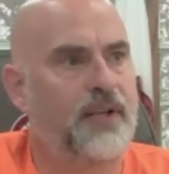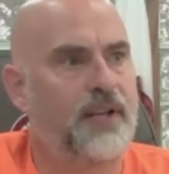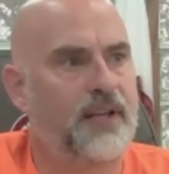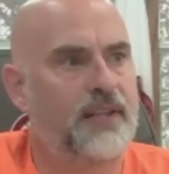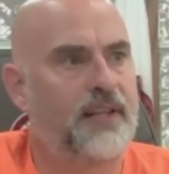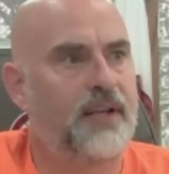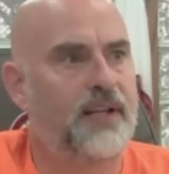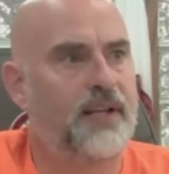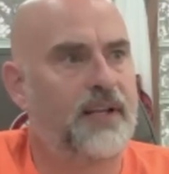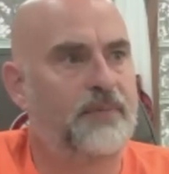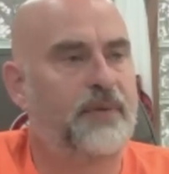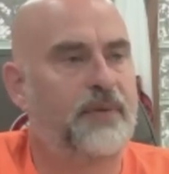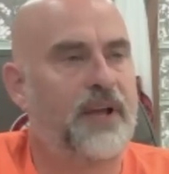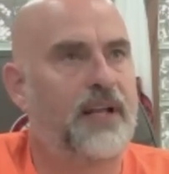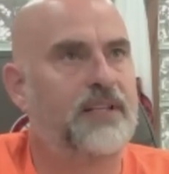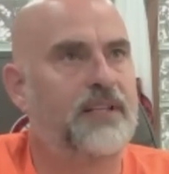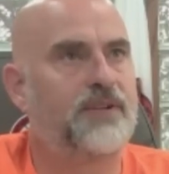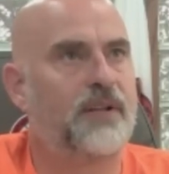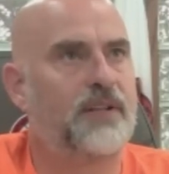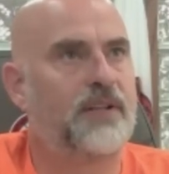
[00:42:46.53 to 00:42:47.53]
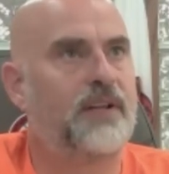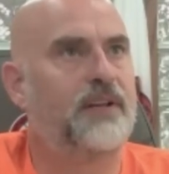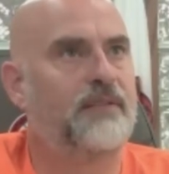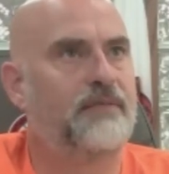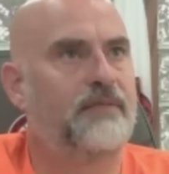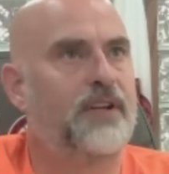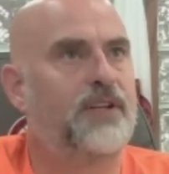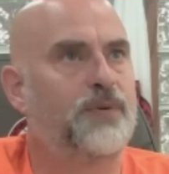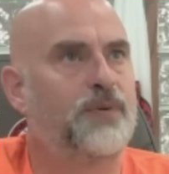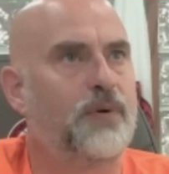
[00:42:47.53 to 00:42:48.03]
think it depends on the
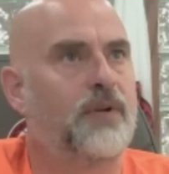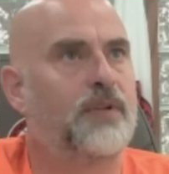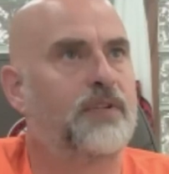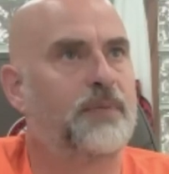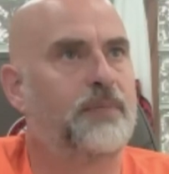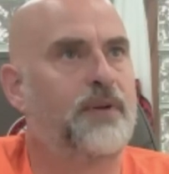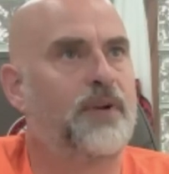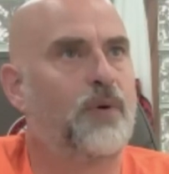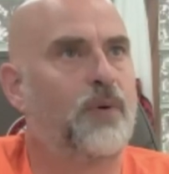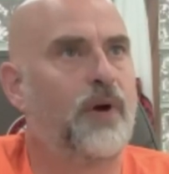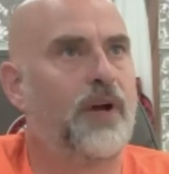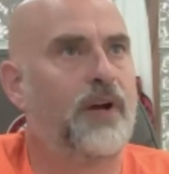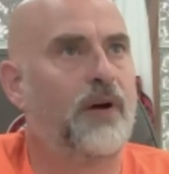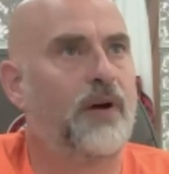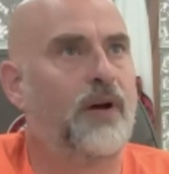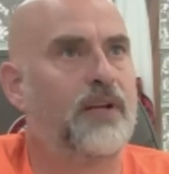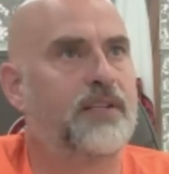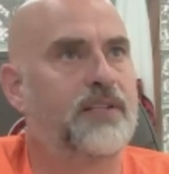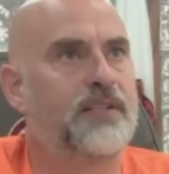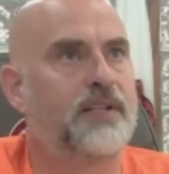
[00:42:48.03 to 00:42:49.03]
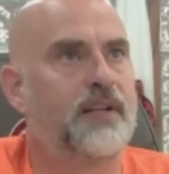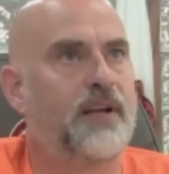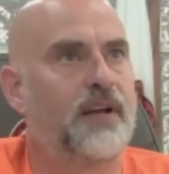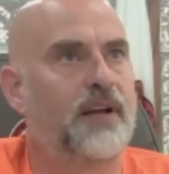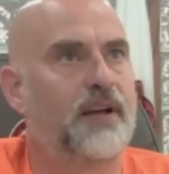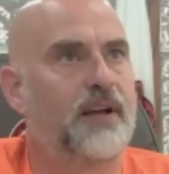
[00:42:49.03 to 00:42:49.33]
individual, to be quite honest.